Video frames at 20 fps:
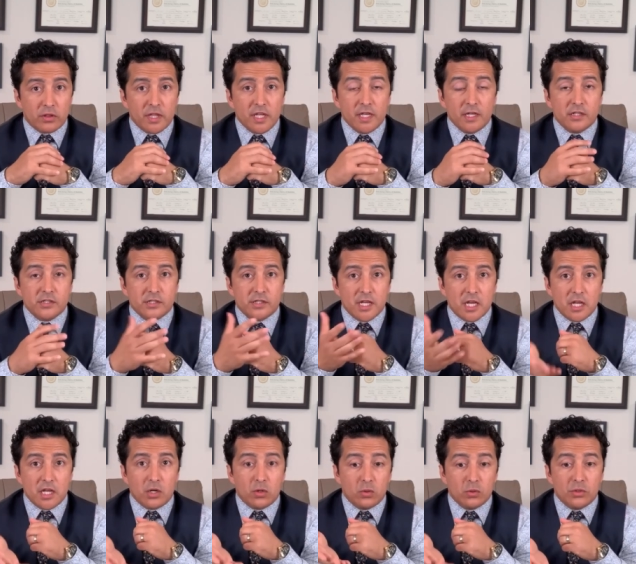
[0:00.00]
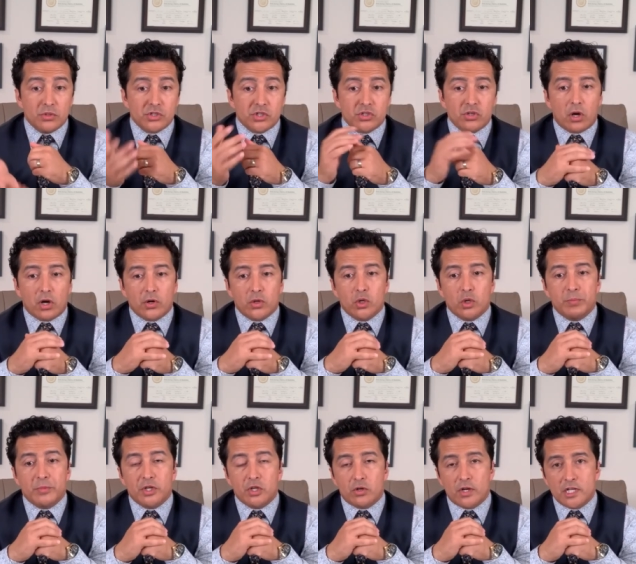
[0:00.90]
things that includes
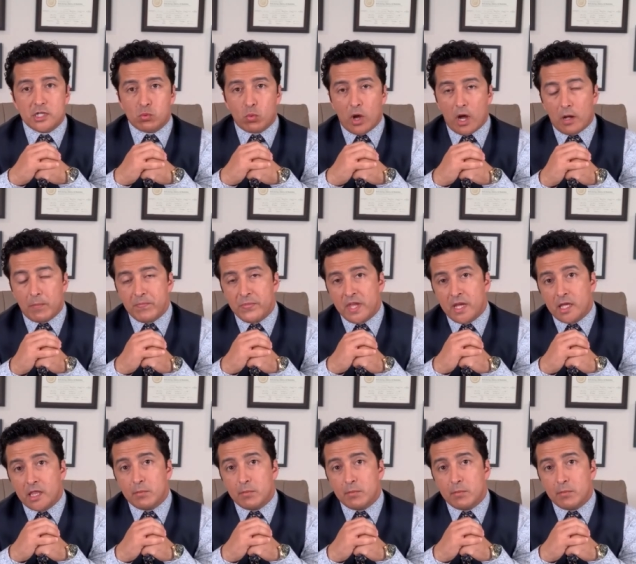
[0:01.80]
meter as well.